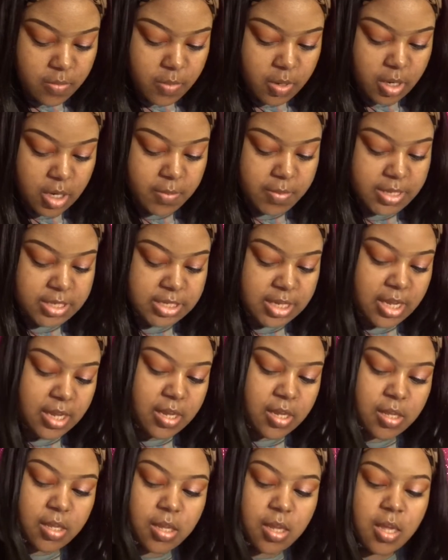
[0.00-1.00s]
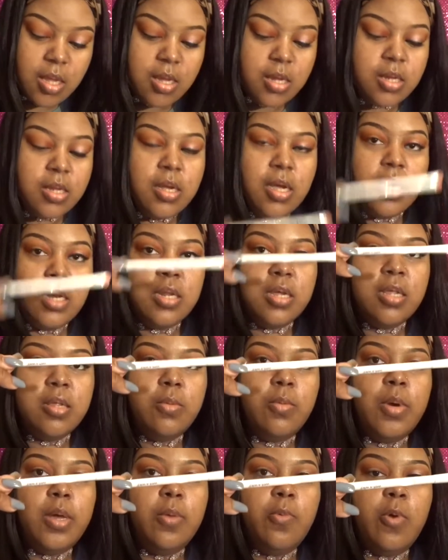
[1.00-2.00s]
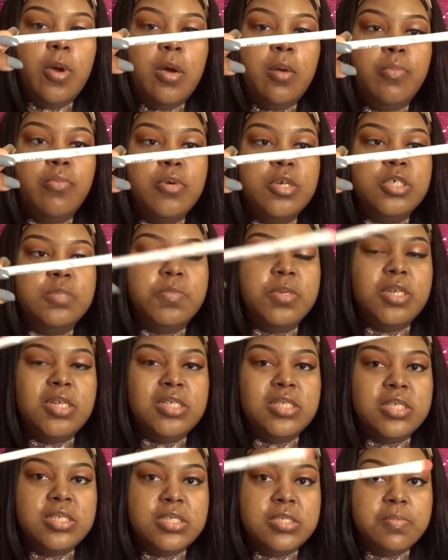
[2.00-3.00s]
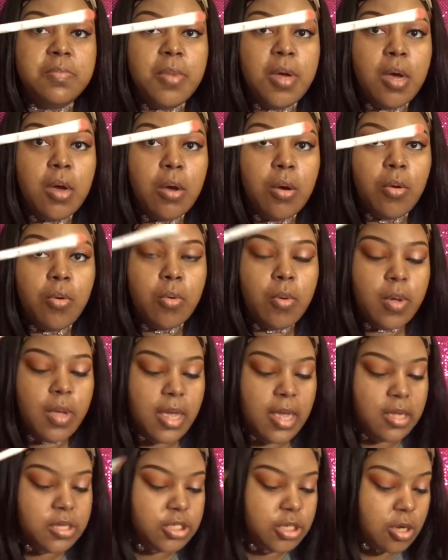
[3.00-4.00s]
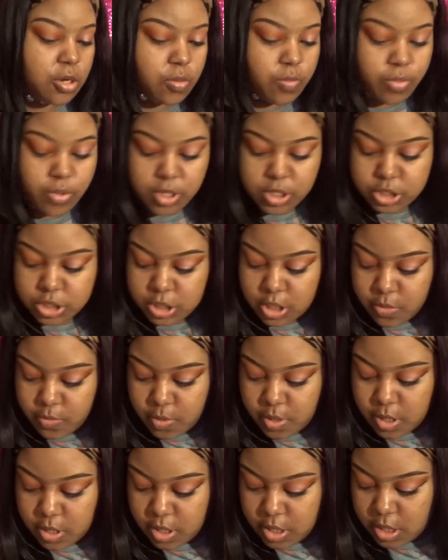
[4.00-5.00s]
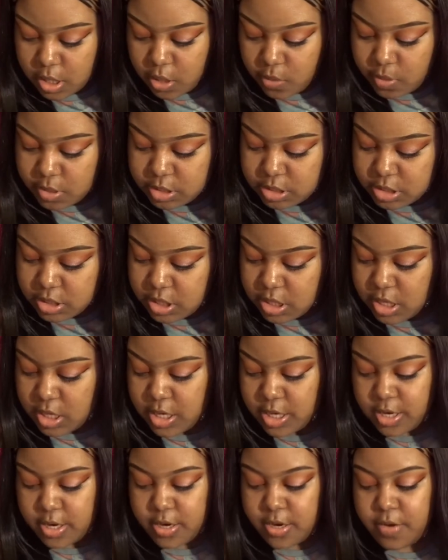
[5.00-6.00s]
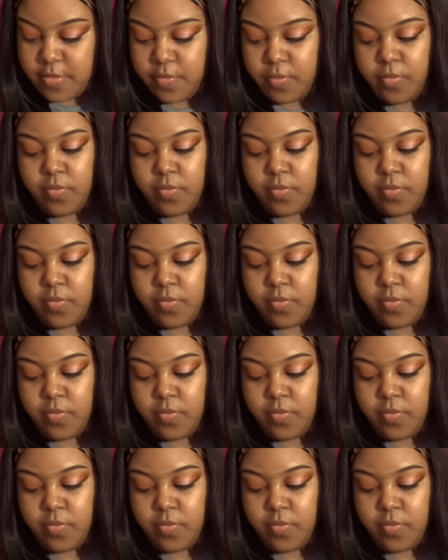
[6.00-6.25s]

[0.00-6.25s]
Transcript: we're going to be taking another wet and wild brush, but it's a small eyeshadow brush, and we're going to go into the color